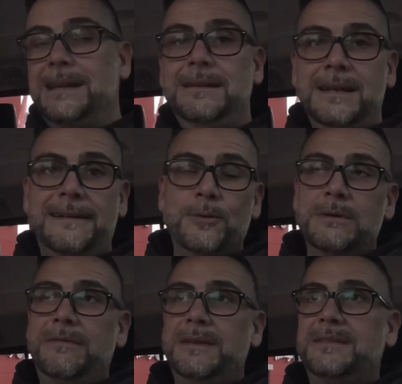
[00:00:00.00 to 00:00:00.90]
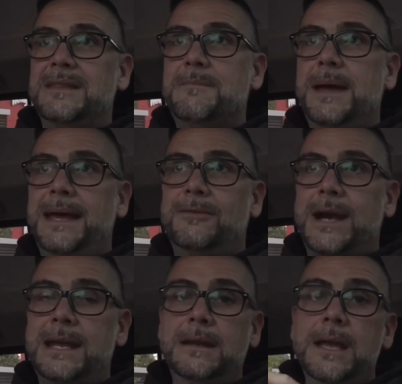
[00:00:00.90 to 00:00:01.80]
everyone fits in the bed,
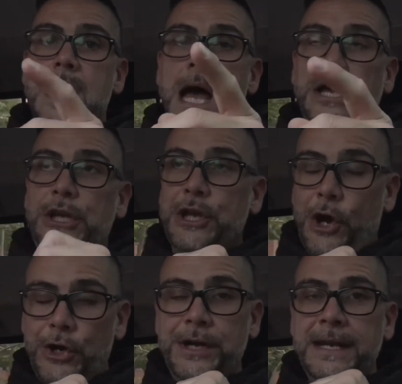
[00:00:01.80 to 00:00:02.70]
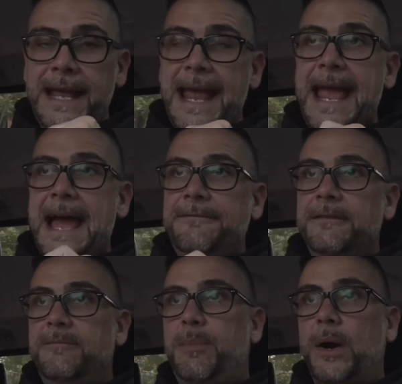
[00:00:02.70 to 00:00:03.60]
right? 1.5 yards
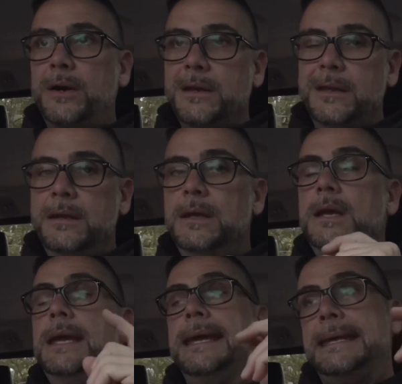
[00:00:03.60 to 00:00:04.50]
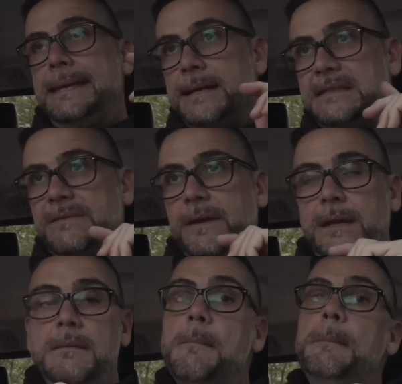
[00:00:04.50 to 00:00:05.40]
of bark, it does fit.
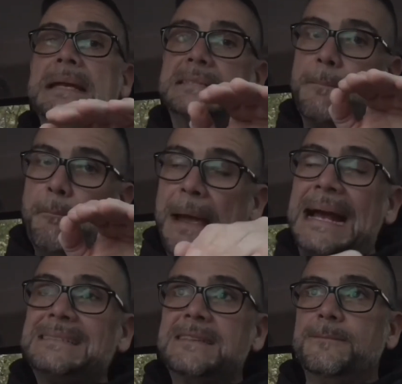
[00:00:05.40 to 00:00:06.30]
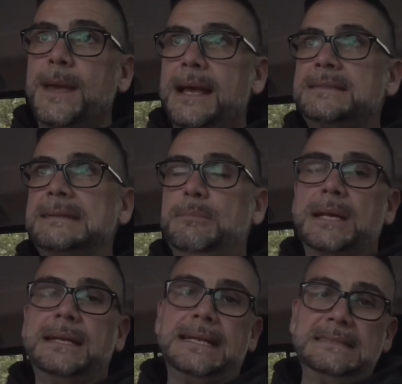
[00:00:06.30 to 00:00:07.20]
Makes a massive mess, but
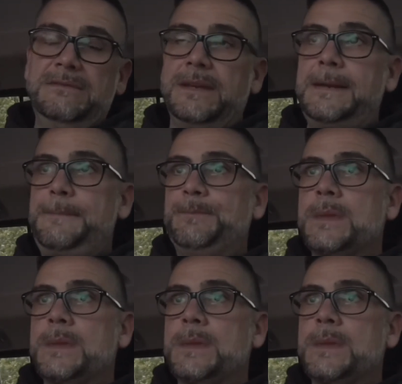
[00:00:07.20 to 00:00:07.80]
it does fit.